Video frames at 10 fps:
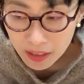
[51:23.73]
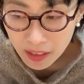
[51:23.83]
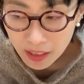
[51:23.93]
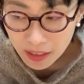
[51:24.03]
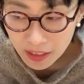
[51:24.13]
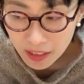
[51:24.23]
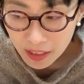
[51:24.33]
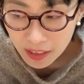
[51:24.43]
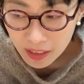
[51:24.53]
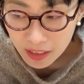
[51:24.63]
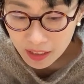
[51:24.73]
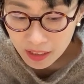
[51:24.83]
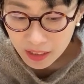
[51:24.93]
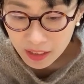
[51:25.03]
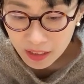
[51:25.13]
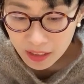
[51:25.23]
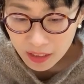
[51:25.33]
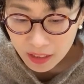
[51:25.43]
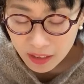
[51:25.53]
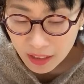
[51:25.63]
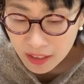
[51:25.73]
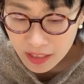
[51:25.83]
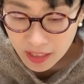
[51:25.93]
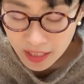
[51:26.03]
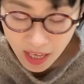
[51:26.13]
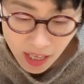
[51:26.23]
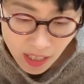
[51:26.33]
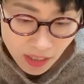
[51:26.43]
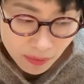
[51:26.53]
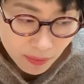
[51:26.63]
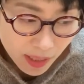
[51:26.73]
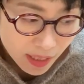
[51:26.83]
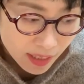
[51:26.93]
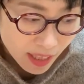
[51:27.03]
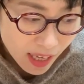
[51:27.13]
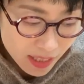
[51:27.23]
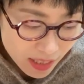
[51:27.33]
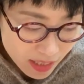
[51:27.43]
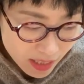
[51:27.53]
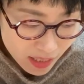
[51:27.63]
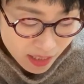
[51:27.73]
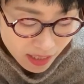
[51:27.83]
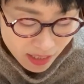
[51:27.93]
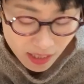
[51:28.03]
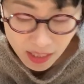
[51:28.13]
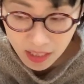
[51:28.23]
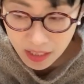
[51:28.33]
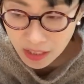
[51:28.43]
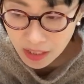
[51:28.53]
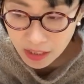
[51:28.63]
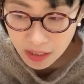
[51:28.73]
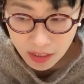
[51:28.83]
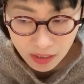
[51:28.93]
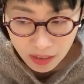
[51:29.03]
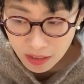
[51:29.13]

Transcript: like the, the the the size of my glasses is just